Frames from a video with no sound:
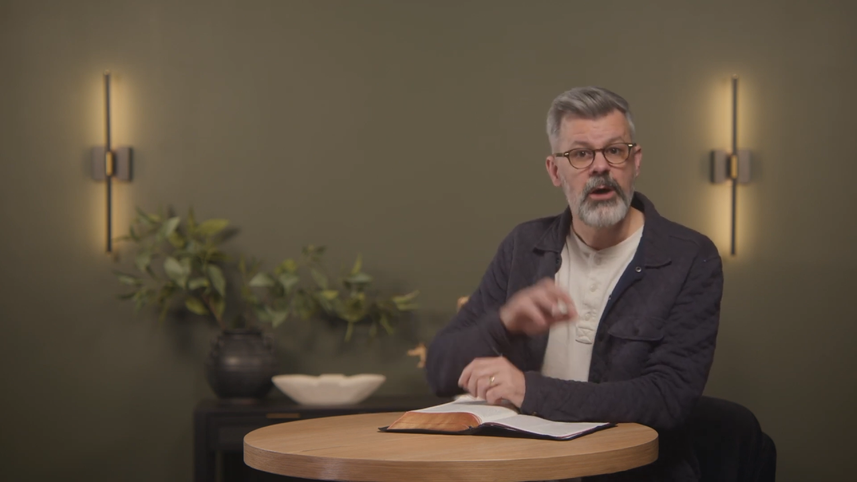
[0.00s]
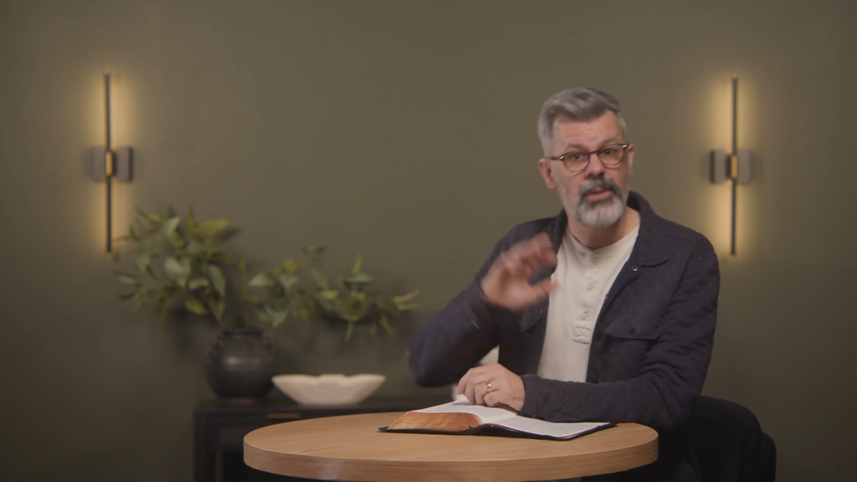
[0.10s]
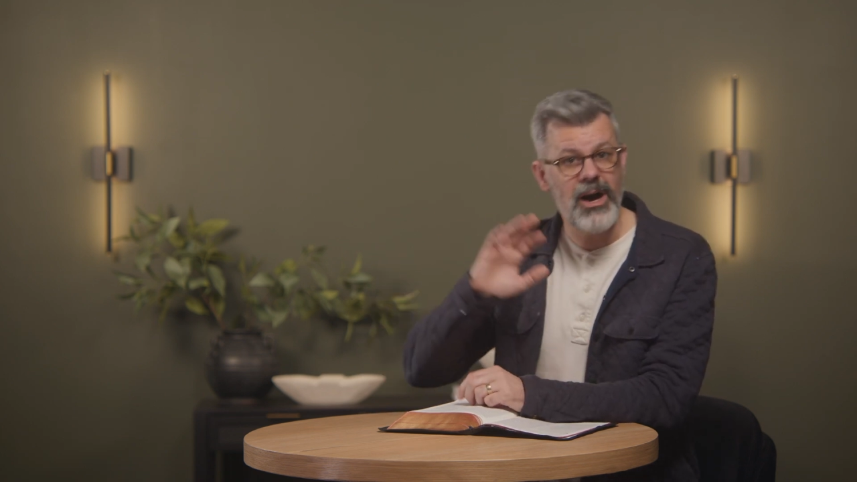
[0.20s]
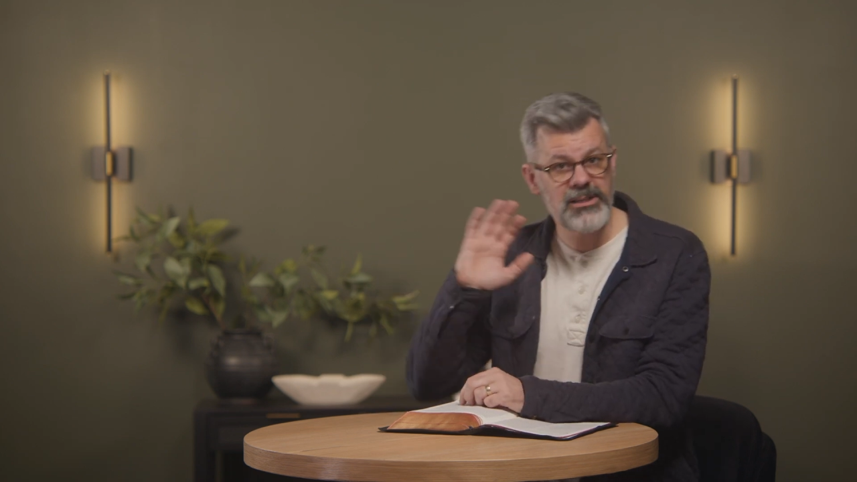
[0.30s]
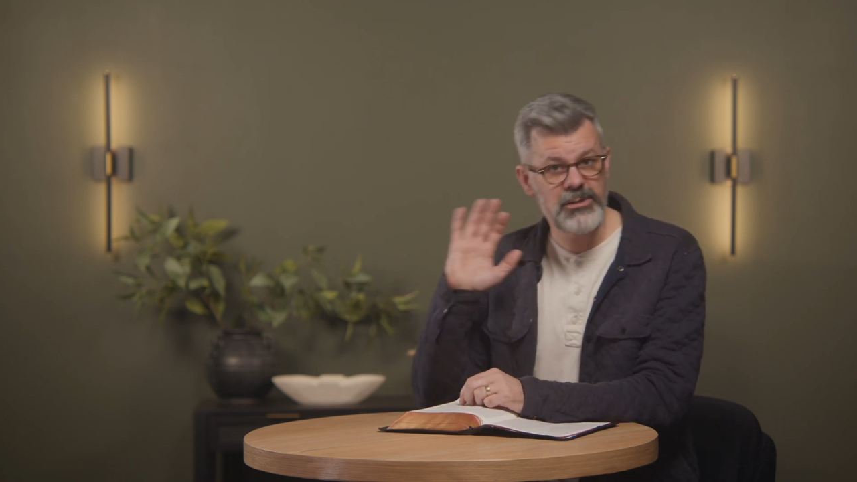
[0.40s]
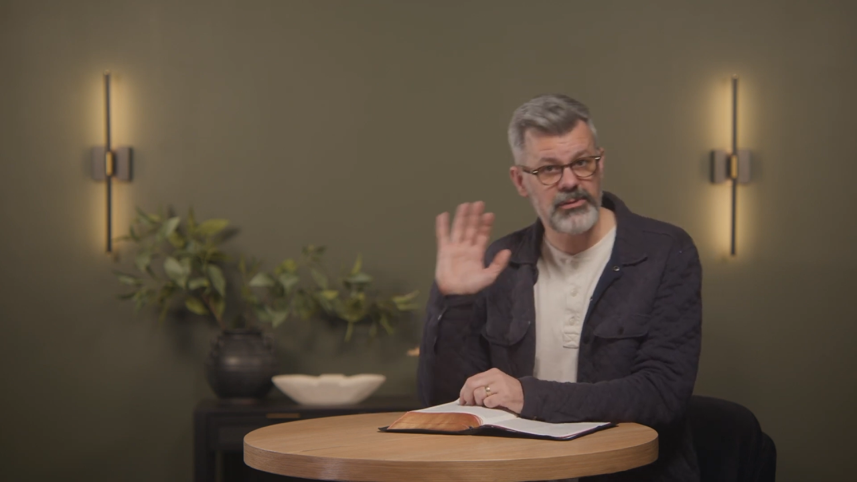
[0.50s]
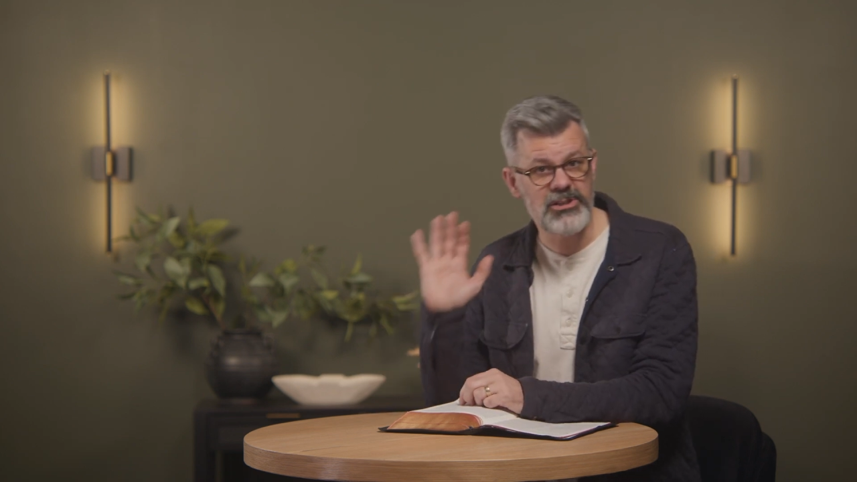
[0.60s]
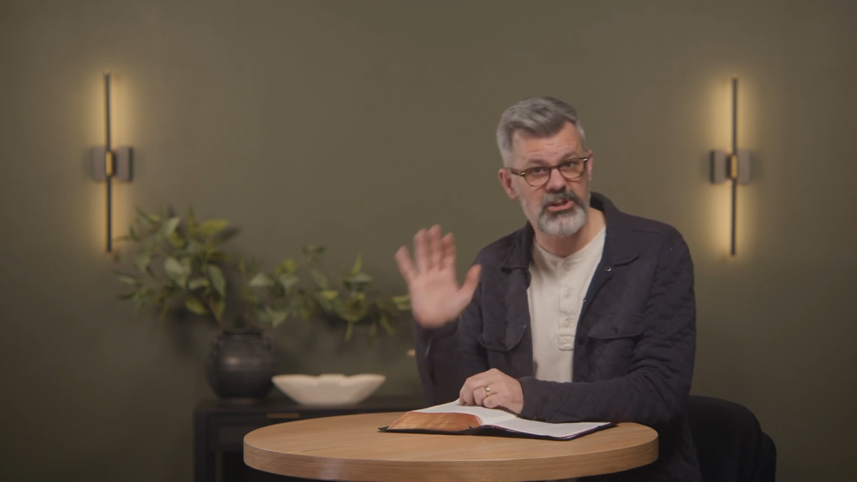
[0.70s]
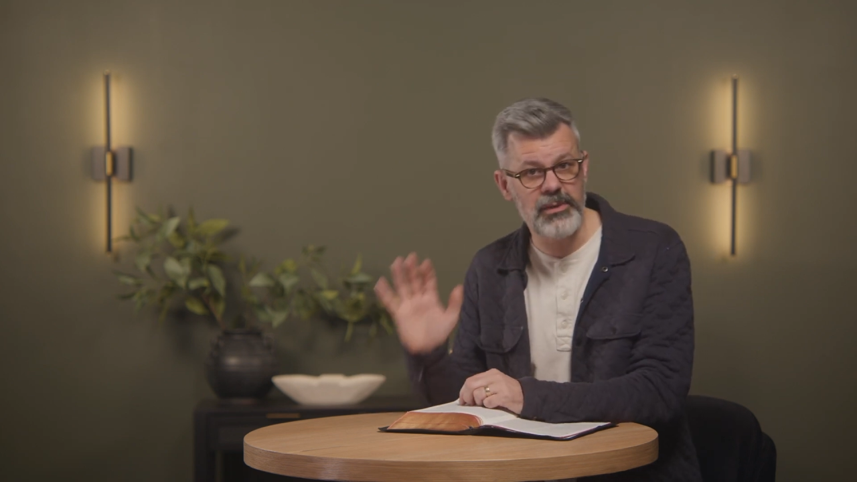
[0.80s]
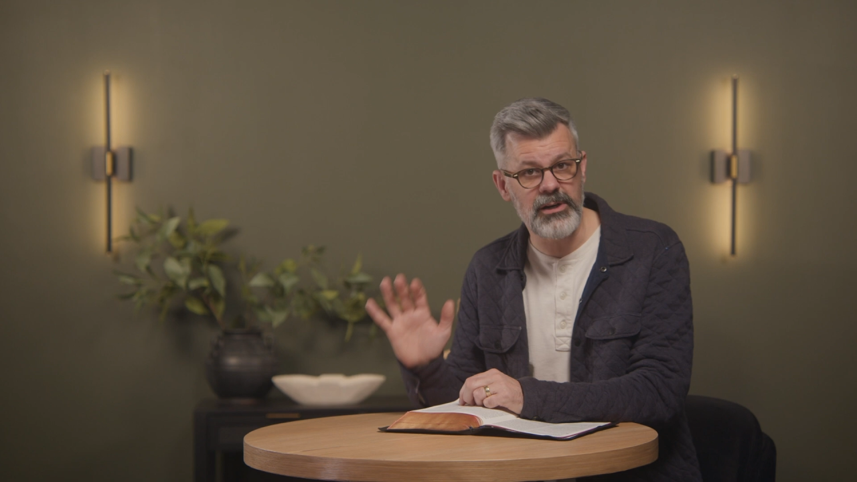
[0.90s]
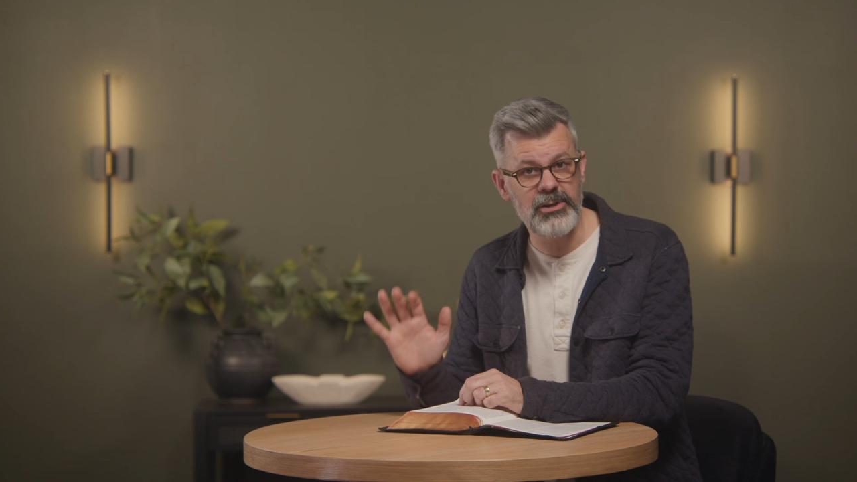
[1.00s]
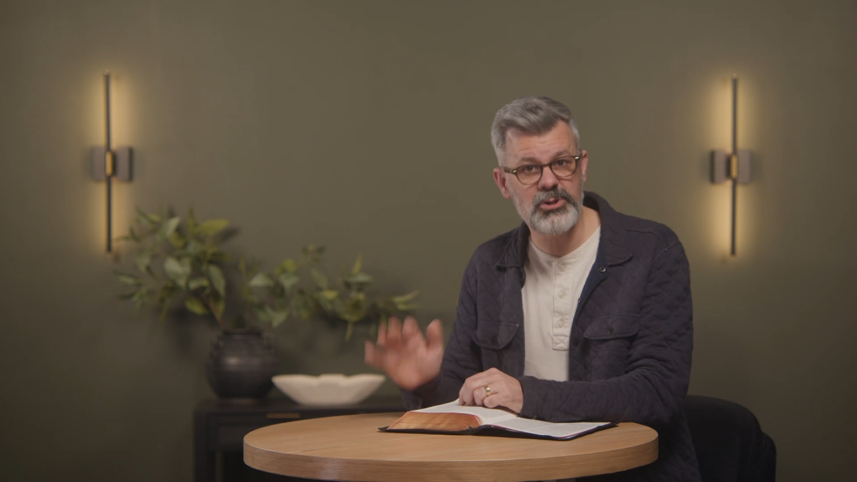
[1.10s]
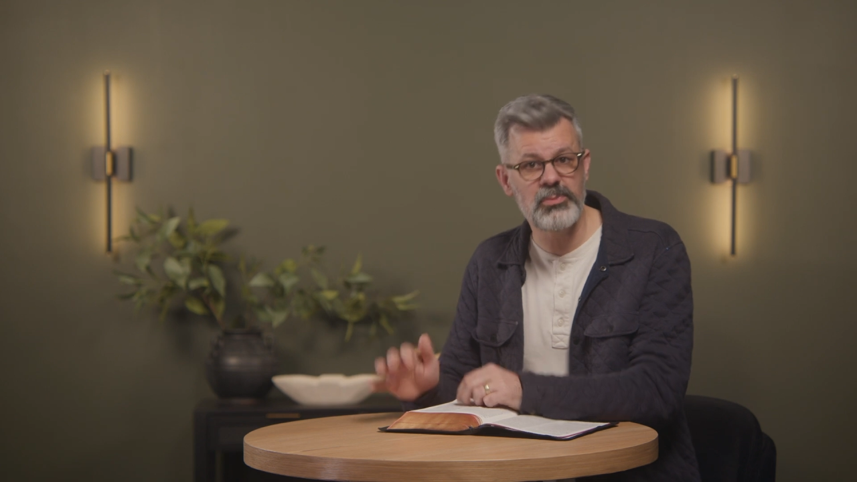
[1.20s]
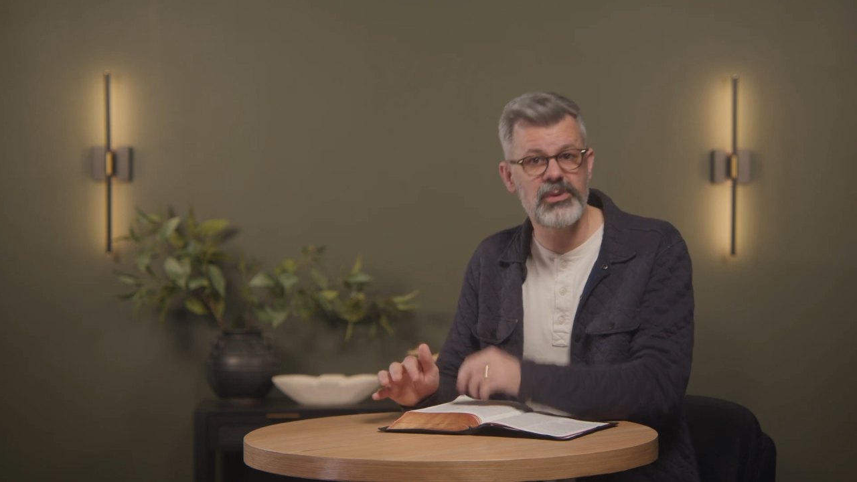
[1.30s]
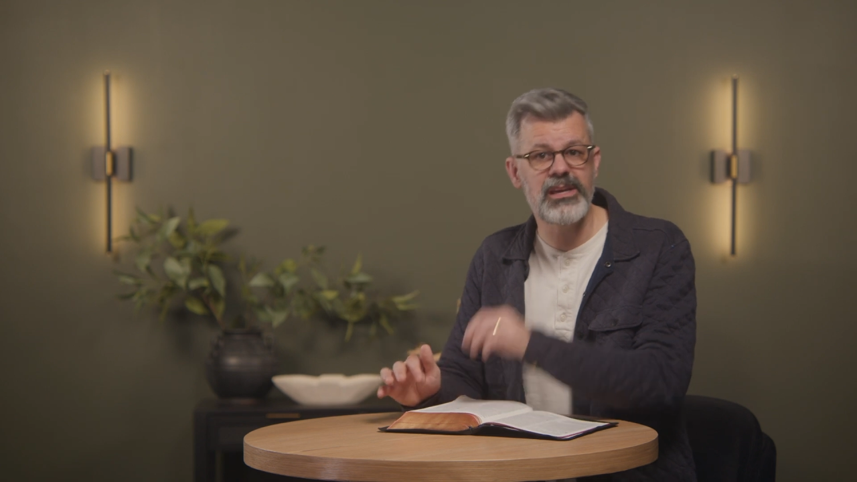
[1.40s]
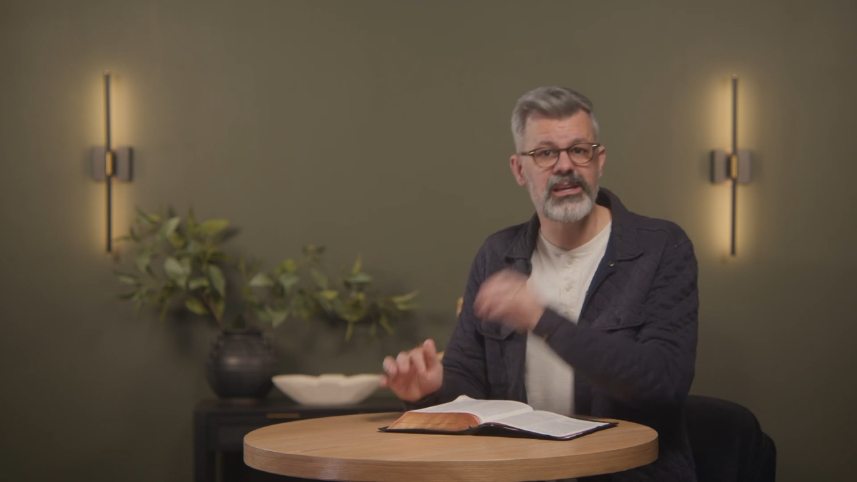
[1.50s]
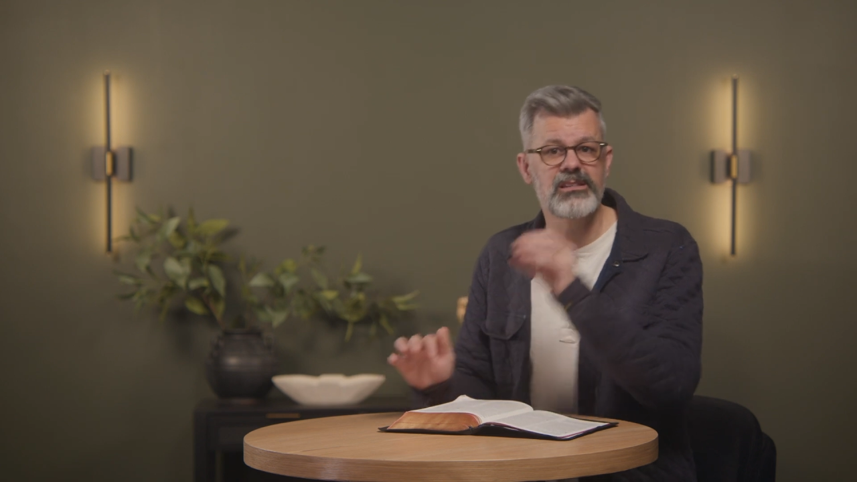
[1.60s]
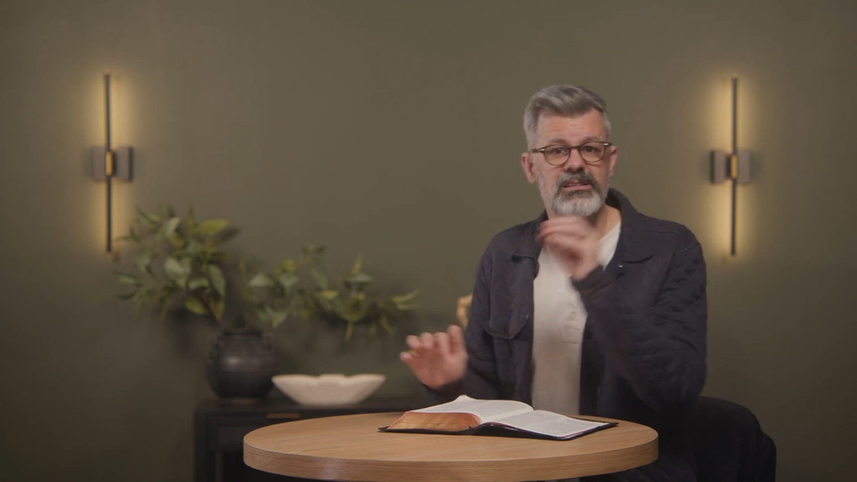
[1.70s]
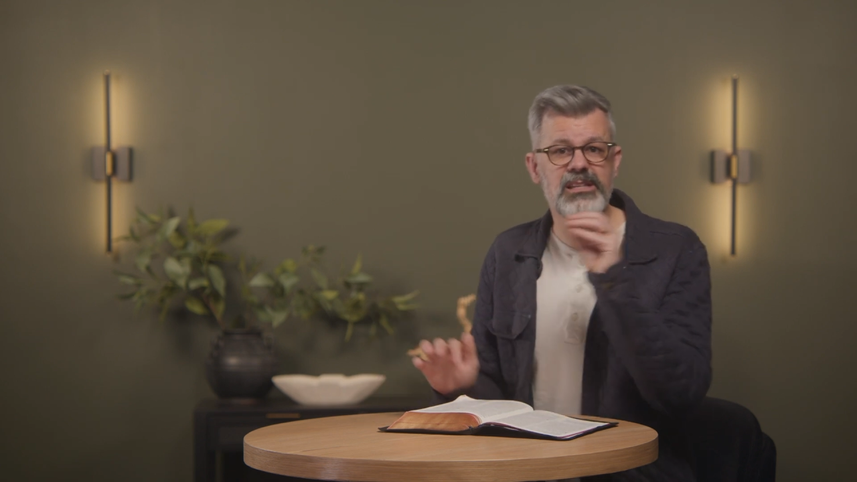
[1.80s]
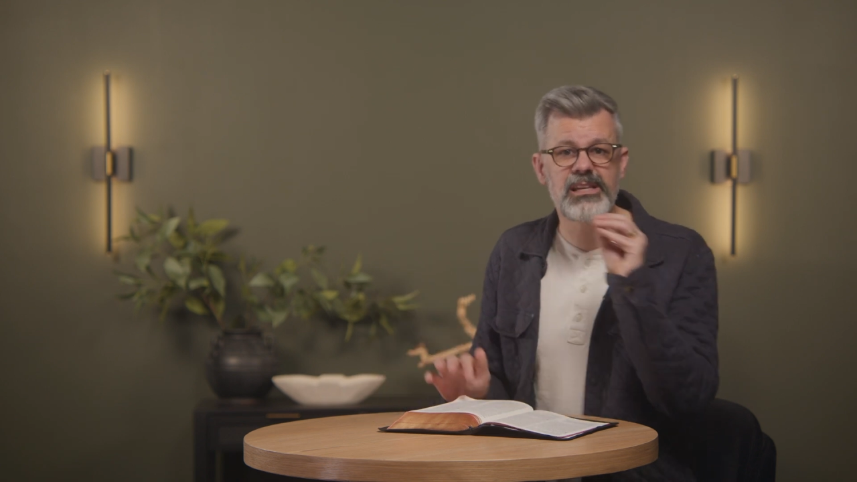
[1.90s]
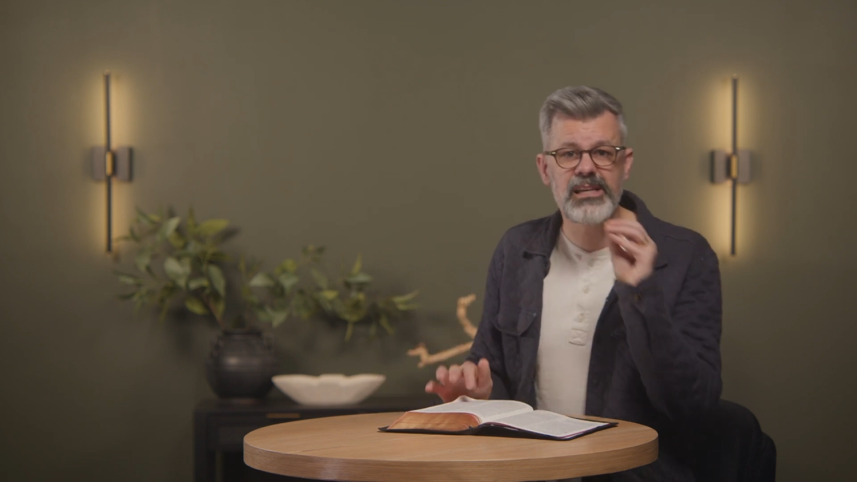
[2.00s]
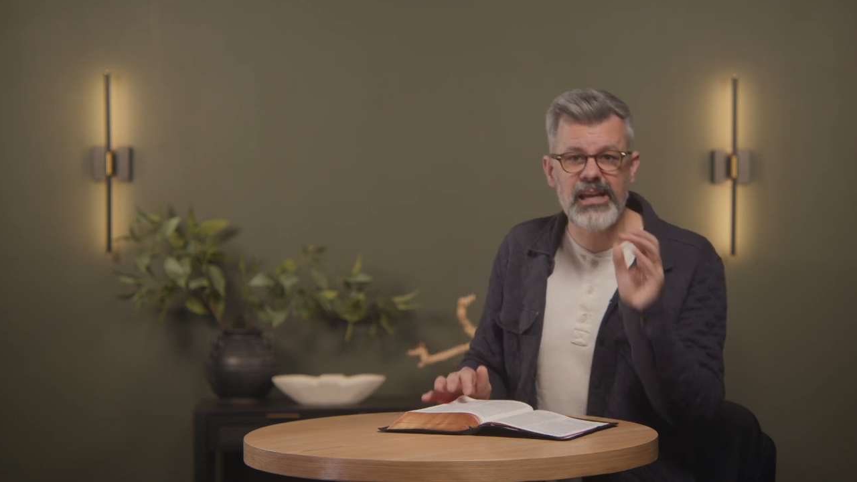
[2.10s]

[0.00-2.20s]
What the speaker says: possibly spiritual beings seeking